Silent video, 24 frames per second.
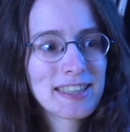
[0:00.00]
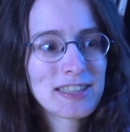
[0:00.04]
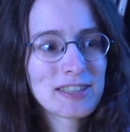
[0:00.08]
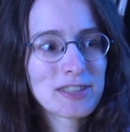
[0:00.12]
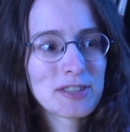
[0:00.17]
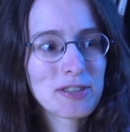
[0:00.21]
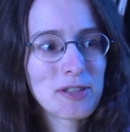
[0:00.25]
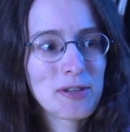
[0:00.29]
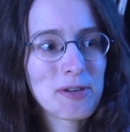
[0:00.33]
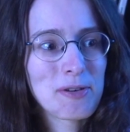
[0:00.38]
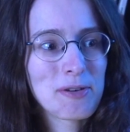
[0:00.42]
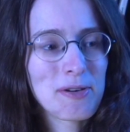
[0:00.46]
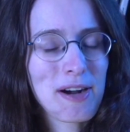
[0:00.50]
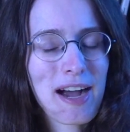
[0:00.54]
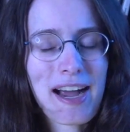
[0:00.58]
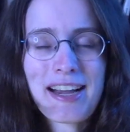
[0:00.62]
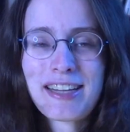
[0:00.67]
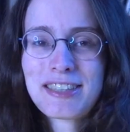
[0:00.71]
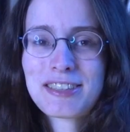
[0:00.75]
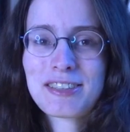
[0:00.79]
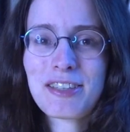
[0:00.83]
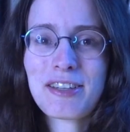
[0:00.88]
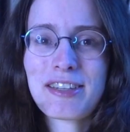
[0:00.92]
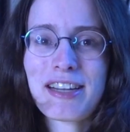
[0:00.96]
So
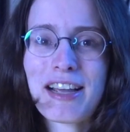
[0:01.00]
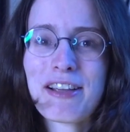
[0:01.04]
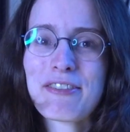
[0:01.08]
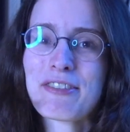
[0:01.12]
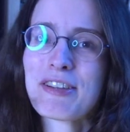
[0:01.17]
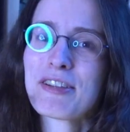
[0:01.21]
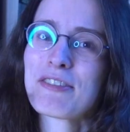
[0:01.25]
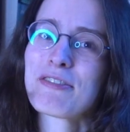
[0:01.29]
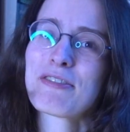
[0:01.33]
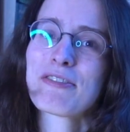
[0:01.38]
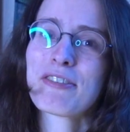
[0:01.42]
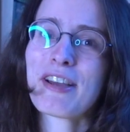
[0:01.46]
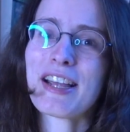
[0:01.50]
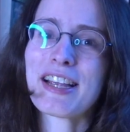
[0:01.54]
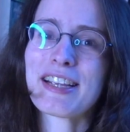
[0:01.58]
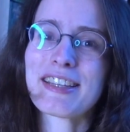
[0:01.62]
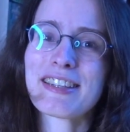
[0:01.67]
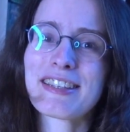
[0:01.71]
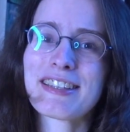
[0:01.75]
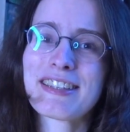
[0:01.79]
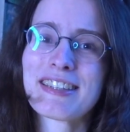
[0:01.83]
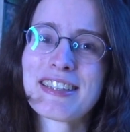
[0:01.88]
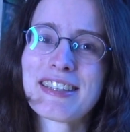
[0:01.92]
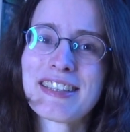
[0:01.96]
I start having
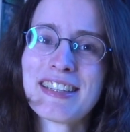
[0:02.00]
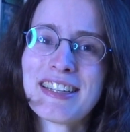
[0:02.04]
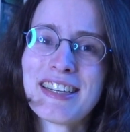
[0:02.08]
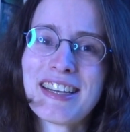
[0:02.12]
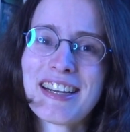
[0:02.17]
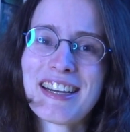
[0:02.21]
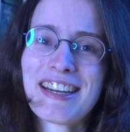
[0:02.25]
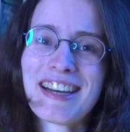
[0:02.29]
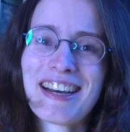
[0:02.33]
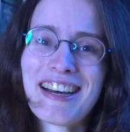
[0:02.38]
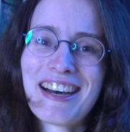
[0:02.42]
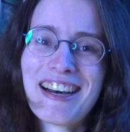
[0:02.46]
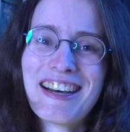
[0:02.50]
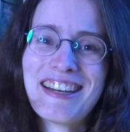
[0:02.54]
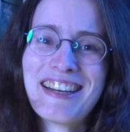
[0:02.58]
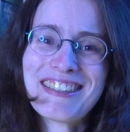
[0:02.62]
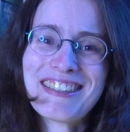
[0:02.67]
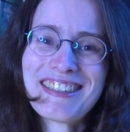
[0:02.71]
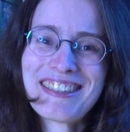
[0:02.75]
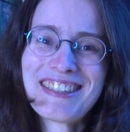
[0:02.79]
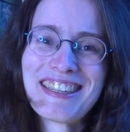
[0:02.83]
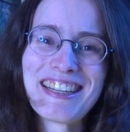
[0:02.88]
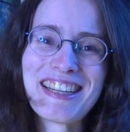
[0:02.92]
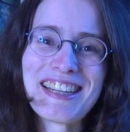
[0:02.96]
faith uh,
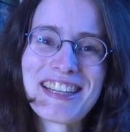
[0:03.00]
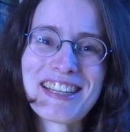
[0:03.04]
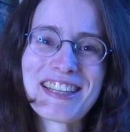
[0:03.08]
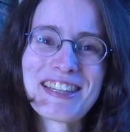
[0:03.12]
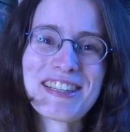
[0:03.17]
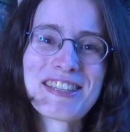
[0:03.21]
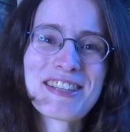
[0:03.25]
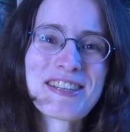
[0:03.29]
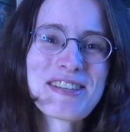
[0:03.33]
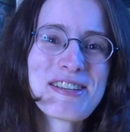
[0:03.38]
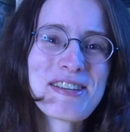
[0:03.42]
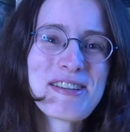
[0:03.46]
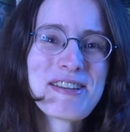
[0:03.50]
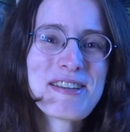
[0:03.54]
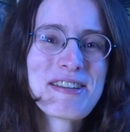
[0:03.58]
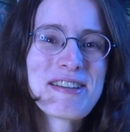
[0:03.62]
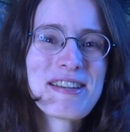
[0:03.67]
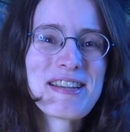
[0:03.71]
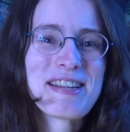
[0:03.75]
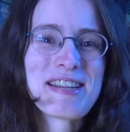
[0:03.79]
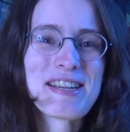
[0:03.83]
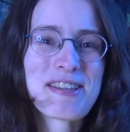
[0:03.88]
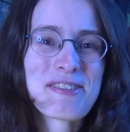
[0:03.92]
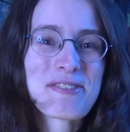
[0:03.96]
in
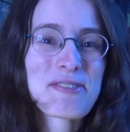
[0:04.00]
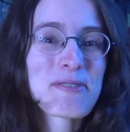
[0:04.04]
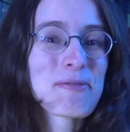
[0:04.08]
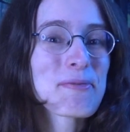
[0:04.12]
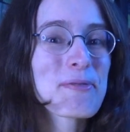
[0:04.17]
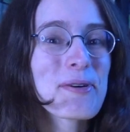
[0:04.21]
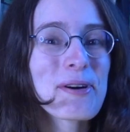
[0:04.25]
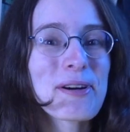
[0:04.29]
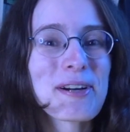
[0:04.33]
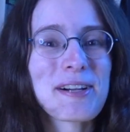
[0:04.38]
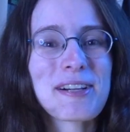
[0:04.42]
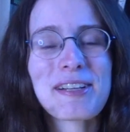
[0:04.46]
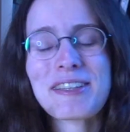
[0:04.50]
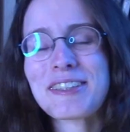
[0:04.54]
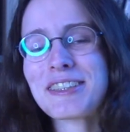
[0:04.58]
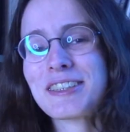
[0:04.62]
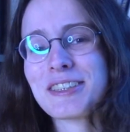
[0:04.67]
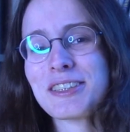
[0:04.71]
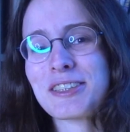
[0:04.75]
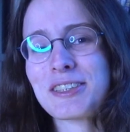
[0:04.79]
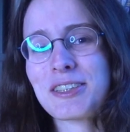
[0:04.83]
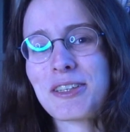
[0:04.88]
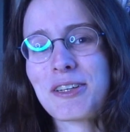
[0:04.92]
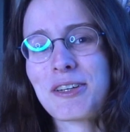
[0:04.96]
in the
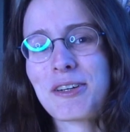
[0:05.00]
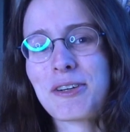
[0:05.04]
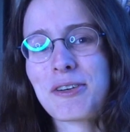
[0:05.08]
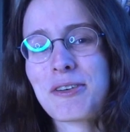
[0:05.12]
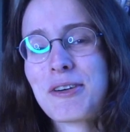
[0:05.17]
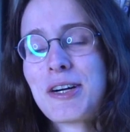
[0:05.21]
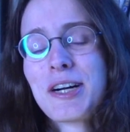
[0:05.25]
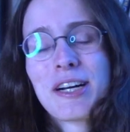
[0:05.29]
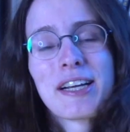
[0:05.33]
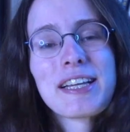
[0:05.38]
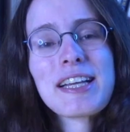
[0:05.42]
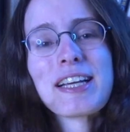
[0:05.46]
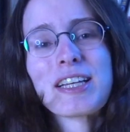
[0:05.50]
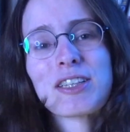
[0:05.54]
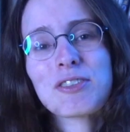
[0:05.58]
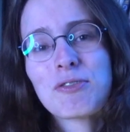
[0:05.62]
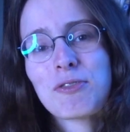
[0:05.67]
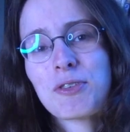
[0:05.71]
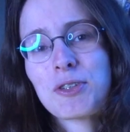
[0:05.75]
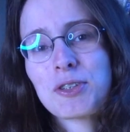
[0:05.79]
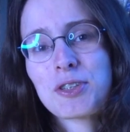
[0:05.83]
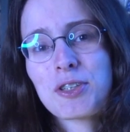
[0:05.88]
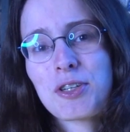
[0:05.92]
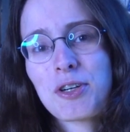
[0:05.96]
world. So yes,
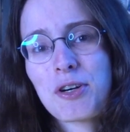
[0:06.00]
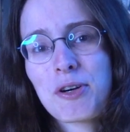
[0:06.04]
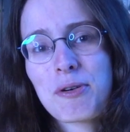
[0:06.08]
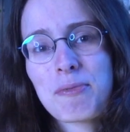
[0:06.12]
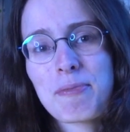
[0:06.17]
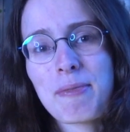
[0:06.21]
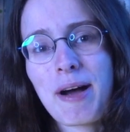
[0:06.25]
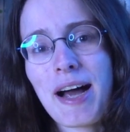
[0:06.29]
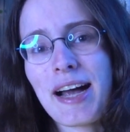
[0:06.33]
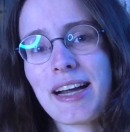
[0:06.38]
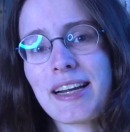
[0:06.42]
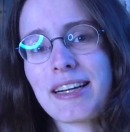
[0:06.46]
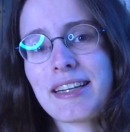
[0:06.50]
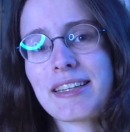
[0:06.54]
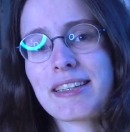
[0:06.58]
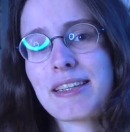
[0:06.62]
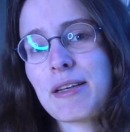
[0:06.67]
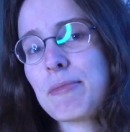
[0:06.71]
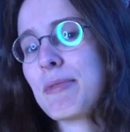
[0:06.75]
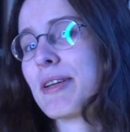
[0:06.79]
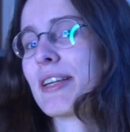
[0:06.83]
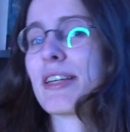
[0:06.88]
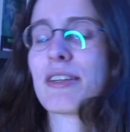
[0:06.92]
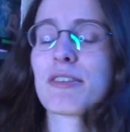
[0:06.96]
for sure my
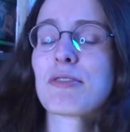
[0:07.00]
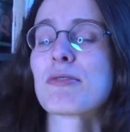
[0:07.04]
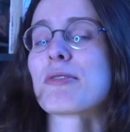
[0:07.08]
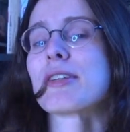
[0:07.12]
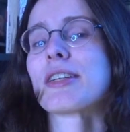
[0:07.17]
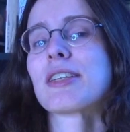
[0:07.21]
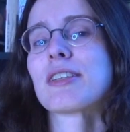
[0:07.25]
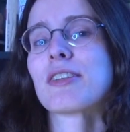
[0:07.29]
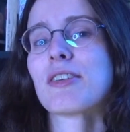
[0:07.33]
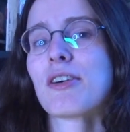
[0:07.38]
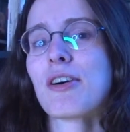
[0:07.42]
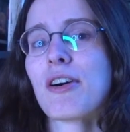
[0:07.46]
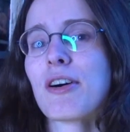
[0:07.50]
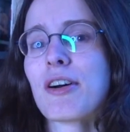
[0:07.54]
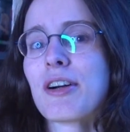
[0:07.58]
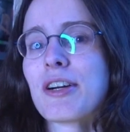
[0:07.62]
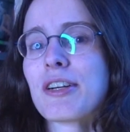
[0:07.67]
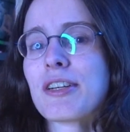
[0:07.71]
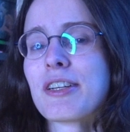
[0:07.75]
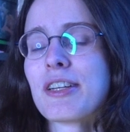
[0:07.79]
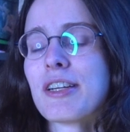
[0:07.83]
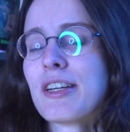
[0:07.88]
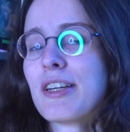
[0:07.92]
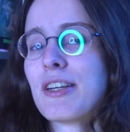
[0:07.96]
debit and credit
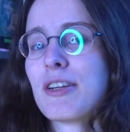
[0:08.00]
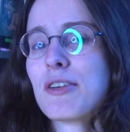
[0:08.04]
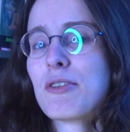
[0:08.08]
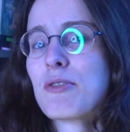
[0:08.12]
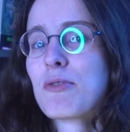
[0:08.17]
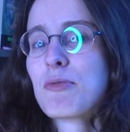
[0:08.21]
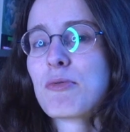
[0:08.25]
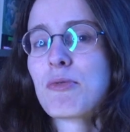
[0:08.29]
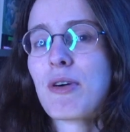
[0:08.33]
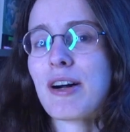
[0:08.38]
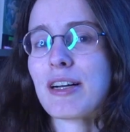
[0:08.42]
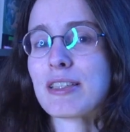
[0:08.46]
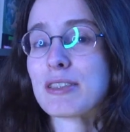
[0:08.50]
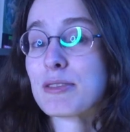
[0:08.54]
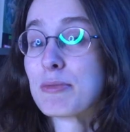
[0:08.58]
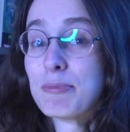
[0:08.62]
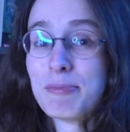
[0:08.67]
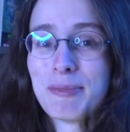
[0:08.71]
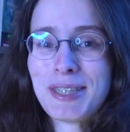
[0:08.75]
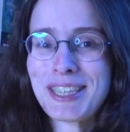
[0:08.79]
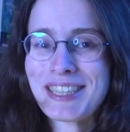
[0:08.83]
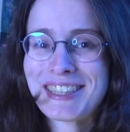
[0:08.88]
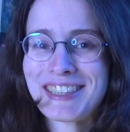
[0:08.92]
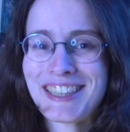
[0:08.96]
card was
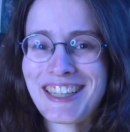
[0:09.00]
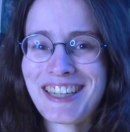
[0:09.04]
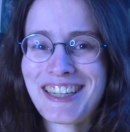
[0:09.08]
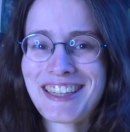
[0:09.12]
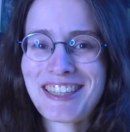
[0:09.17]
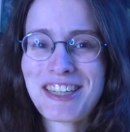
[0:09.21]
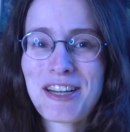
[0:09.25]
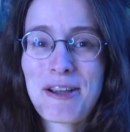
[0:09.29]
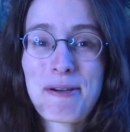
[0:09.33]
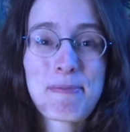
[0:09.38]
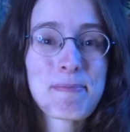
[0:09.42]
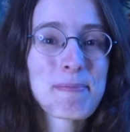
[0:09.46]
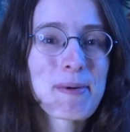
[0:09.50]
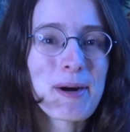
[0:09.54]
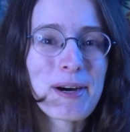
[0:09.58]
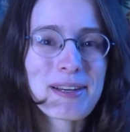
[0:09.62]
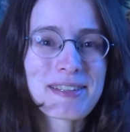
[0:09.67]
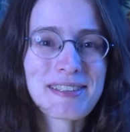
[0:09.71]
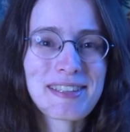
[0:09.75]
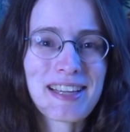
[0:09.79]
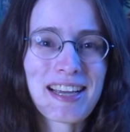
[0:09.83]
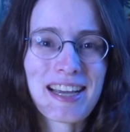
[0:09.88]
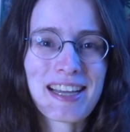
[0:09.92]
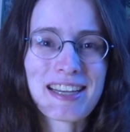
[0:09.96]
missing,
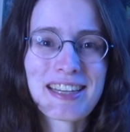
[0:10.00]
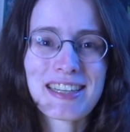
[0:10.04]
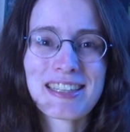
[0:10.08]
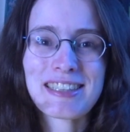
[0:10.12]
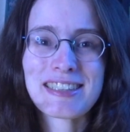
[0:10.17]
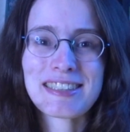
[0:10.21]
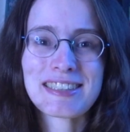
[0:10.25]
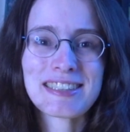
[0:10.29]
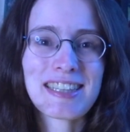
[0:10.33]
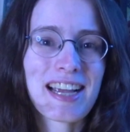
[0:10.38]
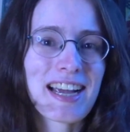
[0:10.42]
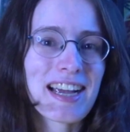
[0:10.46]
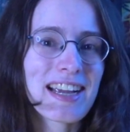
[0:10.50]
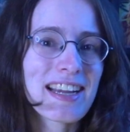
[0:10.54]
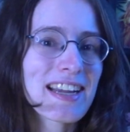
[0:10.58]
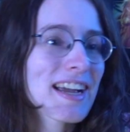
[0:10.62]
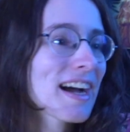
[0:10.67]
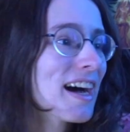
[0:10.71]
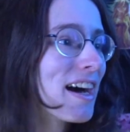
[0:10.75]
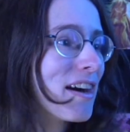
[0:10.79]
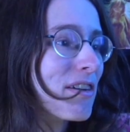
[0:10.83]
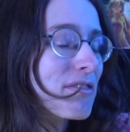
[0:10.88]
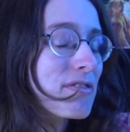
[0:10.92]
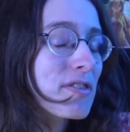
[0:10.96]
but at least I
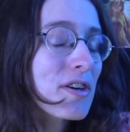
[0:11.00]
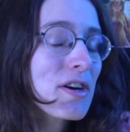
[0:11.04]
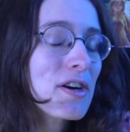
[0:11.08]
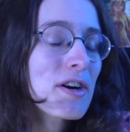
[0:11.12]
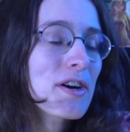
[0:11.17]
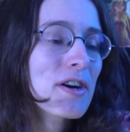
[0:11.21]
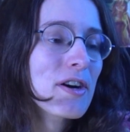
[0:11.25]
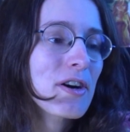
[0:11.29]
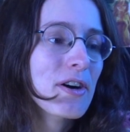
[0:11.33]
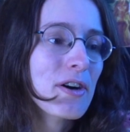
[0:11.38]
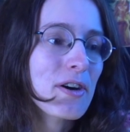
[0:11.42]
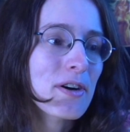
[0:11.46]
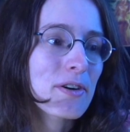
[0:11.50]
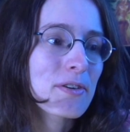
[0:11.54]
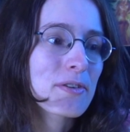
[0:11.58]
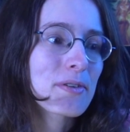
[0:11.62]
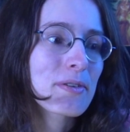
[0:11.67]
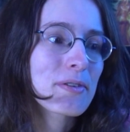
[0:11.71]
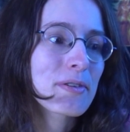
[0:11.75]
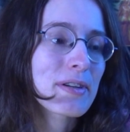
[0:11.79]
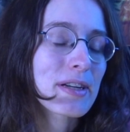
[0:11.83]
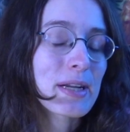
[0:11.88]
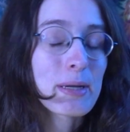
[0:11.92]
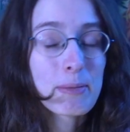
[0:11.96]
have
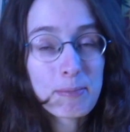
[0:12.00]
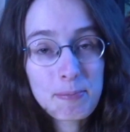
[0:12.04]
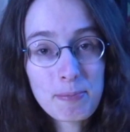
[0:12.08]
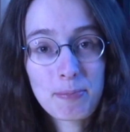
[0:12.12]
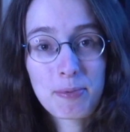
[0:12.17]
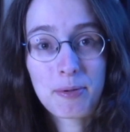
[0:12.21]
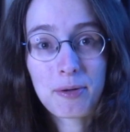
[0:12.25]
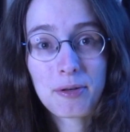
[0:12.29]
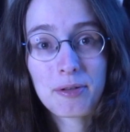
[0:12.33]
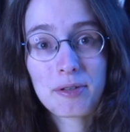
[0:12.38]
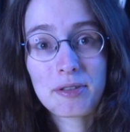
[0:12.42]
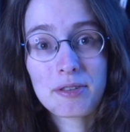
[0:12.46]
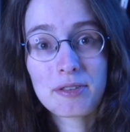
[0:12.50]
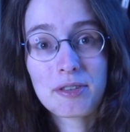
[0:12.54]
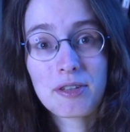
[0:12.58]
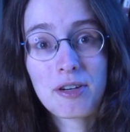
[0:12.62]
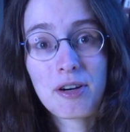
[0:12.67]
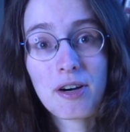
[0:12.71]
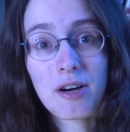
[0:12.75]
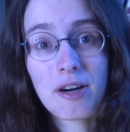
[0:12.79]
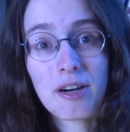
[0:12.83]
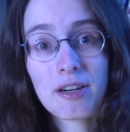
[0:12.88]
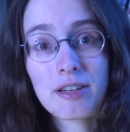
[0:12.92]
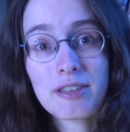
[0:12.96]
other important
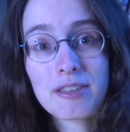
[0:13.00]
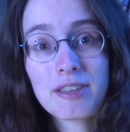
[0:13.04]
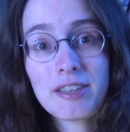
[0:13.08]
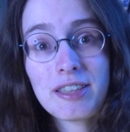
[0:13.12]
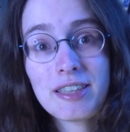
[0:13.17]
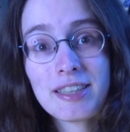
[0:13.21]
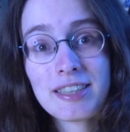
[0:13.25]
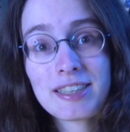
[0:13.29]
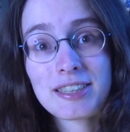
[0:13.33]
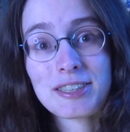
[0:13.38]
card.